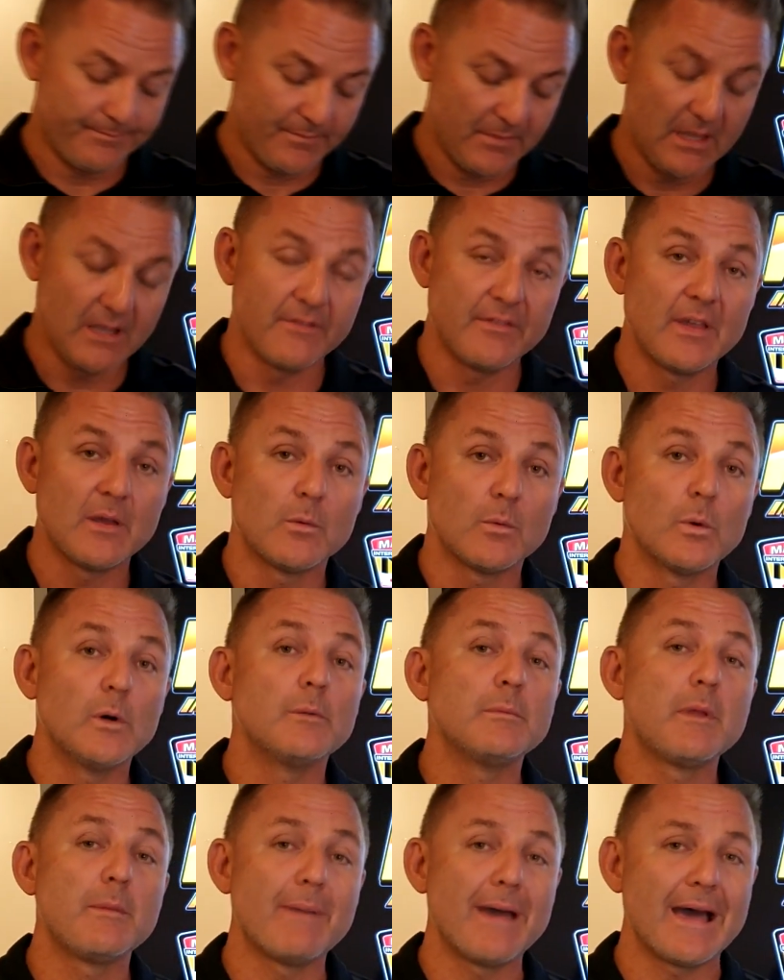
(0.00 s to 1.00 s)
The event will
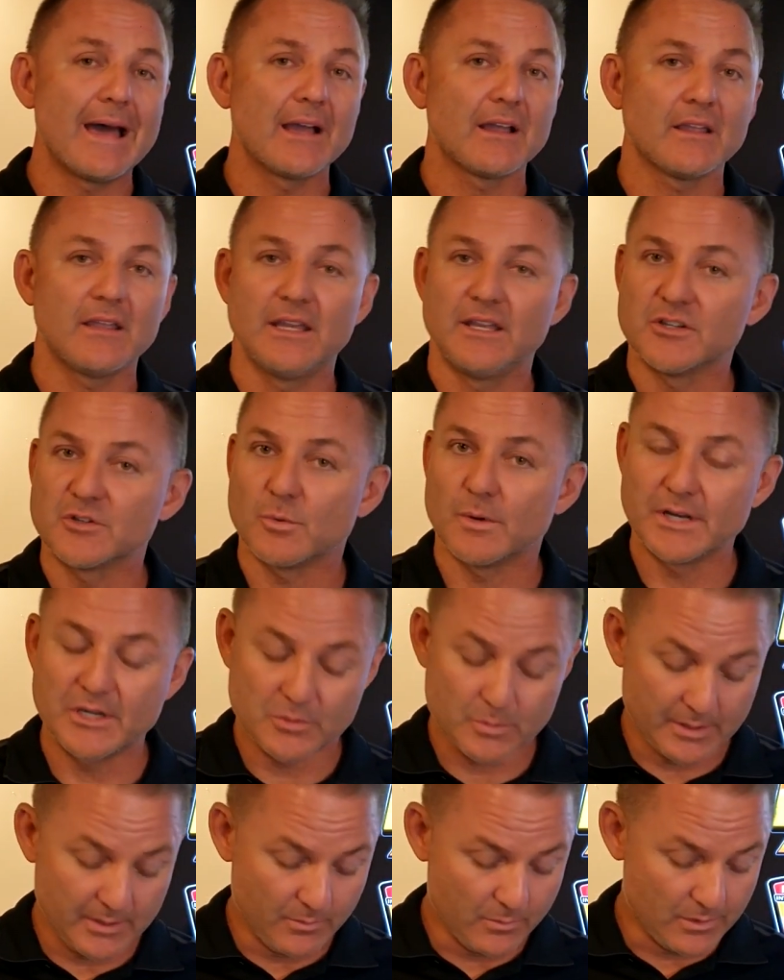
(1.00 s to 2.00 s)
be back in
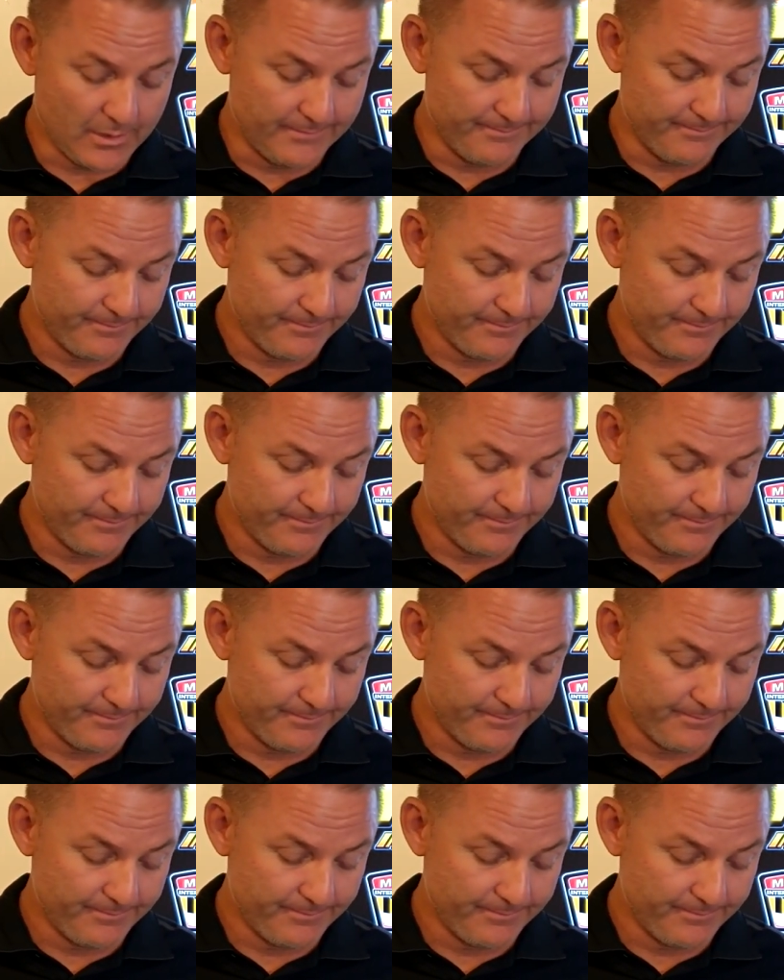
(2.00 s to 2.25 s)
2021.